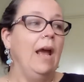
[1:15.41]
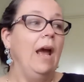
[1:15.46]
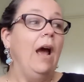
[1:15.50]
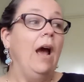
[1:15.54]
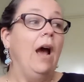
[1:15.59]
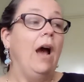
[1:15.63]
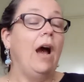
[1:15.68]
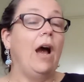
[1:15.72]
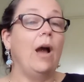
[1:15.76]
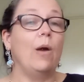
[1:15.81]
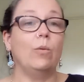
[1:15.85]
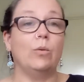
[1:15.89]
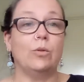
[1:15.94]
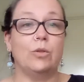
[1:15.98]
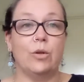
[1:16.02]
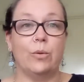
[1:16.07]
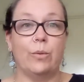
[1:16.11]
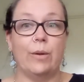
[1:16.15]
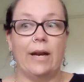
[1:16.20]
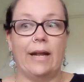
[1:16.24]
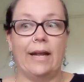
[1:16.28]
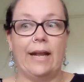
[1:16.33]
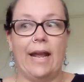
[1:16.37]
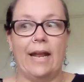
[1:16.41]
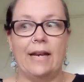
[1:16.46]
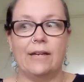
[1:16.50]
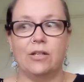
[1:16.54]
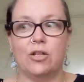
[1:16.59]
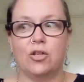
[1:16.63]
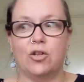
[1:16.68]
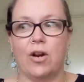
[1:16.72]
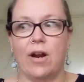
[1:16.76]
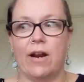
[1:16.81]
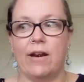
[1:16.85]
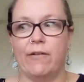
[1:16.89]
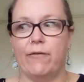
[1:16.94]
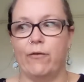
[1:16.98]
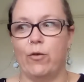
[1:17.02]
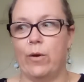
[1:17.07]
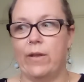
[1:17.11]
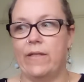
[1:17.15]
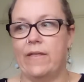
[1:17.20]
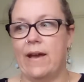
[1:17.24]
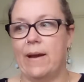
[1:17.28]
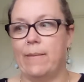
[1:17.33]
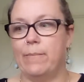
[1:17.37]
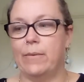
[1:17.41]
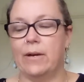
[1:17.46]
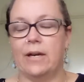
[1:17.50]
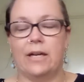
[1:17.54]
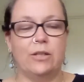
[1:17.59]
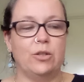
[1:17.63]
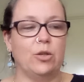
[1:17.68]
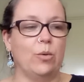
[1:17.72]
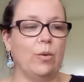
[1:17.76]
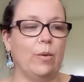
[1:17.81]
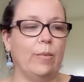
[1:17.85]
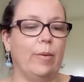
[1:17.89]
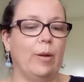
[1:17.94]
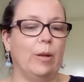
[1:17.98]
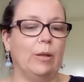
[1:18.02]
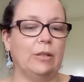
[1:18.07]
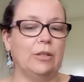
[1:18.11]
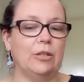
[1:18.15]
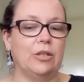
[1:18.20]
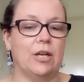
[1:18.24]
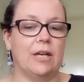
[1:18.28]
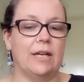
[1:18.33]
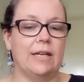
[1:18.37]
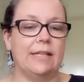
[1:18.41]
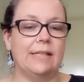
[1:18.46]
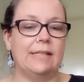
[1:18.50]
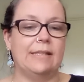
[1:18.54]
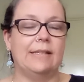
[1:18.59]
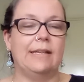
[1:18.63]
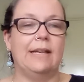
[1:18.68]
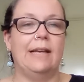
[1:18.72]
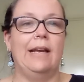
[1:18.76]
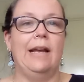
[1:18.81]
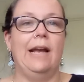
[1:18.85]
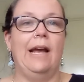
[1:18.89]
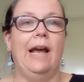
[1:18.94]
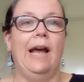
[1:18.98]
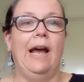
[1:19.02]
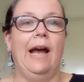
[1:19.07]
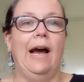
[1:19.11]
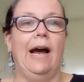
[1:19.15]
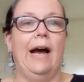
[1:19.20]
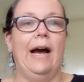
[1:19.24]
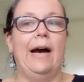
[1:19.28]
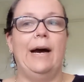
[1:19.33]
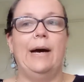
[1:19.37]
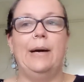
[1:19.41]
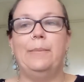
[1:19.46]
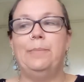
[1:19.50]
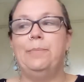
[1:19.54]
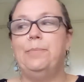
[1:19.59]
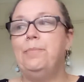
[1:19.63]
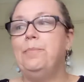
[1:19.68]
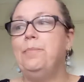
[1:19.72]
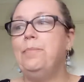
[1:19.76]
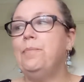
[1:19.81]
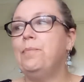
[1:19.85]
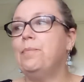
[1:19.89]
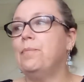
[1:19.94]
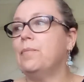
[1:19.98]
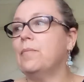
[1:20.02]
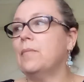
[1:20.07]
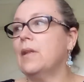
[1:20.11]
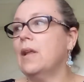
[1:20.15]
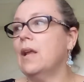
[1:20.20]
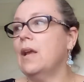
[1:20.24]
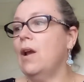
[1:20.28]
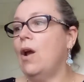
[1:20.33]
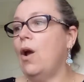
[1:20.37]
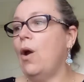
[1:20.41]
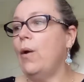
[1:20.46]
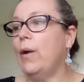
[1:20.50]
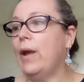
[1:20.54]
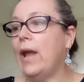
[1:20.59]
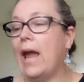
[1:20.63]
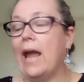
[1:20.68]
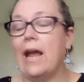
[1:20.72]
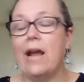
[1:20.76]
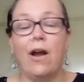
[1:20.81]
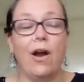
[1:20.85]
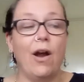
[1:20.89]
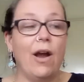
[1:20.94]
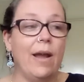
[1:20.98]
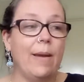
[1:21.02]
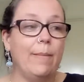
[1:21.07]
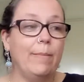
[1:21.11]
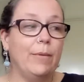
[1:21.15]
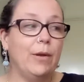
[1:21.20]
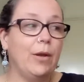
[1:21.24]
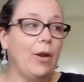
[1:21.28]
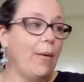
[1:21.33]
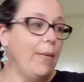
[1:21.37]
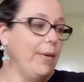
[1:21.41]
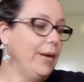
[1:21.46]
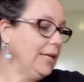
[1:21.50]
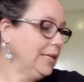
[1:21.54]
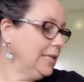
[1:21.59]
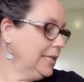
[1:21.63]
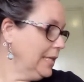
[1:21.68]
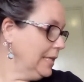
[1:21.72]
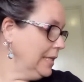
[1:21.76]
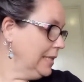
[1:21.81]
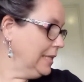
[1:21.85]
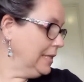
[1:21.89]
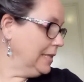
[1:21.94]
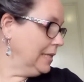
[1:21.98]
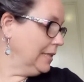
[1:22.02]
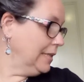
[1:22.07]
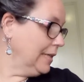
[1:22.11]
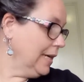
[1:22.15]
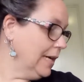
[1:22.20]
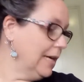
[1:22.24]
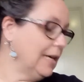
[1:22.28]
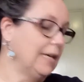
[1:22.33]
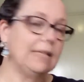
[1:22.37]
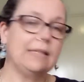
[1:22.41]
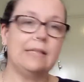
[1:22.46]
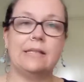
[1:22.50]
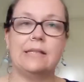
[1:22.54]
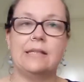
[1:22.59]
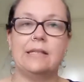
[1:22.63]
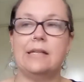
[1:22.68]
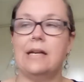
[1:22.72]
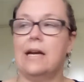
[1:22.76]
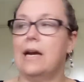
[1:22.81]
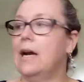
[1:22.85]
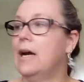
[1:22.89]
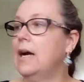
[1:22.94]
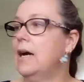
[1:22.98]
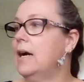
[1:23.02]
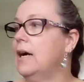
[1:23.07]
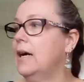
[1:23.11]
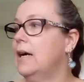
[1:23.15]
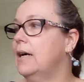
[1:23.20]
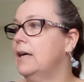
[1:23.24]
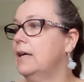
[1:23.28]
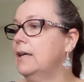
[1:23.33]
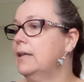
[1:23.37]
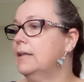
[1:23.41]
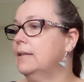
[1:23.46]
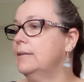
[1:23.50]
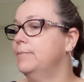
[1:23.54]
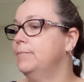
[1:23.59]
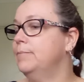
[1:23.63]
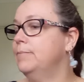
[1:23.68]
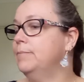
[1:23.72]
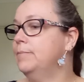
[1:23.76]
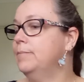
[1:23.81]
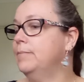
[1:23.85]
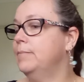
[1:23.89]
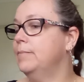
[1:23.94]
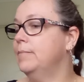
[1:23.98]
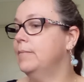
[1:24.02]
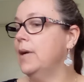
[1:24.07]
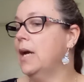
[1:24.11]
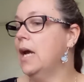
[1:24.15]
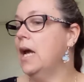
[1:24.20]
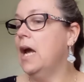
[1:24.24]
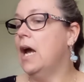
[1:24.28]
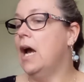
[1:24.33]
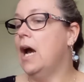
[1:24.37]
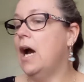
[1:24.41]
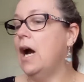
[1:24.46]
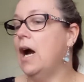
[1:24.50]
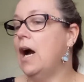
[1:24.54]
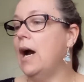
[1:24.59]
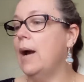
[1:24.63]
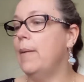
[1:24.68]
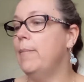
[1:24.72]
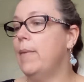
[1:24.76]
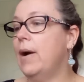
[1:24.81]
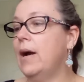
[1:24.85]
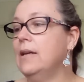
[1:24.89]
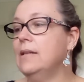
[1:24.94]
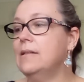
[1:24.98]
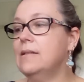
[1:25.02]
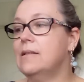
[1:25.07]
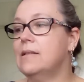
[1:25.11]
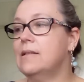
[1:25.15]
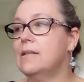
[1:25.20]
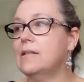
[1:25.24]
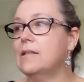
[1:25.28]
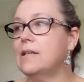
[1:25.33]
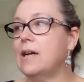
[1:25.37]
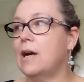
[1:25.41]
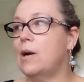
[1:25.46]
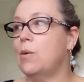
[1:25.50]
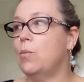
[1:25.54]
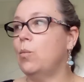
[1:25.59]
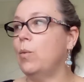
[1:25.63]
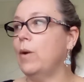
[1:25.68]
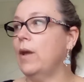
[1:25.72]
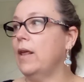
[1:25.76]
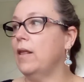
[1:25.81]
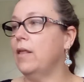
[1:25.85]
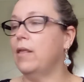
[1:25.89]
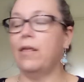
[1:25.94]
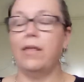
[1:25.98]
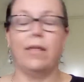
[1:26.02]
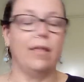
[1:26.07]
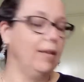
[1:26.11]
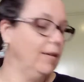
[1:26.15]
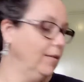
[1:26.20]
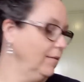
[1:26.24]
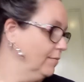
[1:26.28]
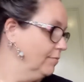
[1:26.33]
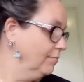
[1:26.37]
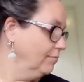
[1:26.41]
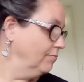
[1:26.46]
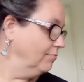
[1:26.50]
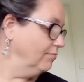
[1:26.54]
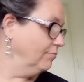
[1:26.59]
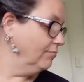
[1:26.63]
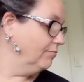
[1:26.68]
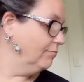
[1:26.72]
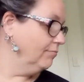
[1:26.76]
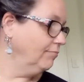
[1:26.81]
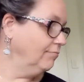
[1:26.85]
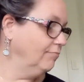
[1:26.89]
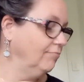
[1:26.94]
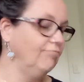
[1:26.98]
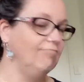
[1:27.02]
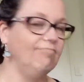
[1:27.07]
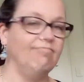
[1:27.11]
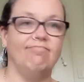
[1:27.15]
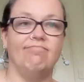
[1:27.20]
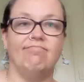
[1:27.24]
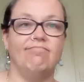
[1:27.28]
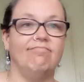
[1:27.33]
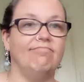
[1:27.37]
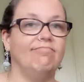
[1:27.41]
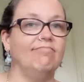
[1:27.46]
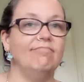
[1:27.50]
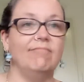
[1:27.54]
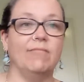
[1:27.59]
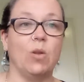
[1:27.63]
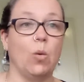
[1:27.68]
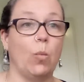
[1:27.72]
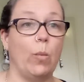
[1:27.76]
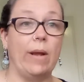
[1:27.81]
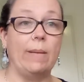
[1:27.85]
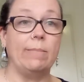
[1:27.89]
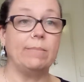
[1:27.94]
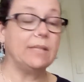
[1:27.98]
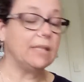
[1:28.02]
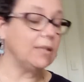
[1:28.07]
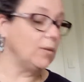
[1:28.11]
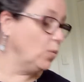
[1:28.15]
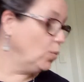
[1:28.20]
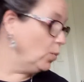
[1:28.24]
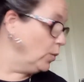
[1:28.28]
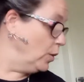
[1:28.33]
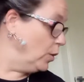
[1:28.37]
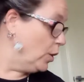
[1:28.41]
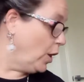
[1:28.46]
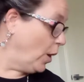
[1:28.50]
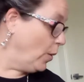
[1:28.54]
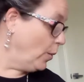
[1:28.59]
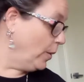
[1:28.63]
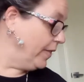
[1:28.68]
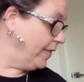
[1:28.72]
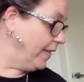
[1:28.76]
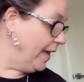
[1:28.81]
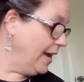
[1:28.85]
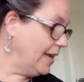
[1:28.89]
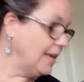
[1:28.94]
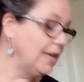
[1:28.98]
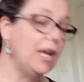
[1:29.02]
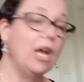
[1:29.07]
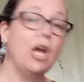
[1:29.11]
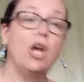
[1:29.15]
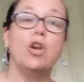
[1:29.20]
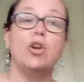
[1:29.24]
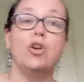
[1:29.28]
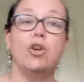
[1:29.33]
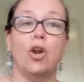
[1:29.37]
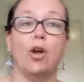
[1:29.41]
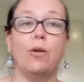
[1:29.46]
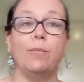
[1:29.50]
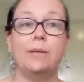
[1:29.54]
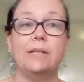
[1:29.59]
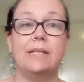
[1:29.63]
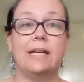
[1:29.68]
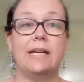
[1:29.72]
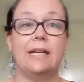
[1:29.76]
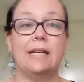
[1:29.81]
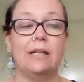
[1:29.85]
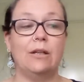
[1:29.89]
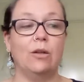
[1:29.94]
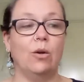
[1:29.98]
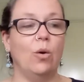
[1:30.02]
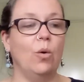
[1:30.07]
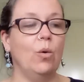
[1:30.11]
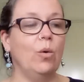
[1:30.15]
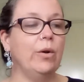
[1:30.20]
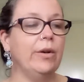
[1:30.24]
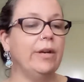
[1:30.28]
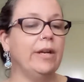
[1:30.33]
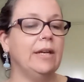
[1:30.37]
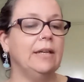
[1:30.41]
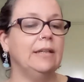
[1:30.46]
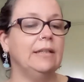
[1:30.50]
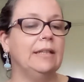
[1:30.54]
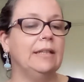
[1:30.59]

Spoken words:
I will do what I can to try and avoid that, but I do apologise. Okay, I'm going to start, I might start with the WIPs. We'll go with that. No particular order.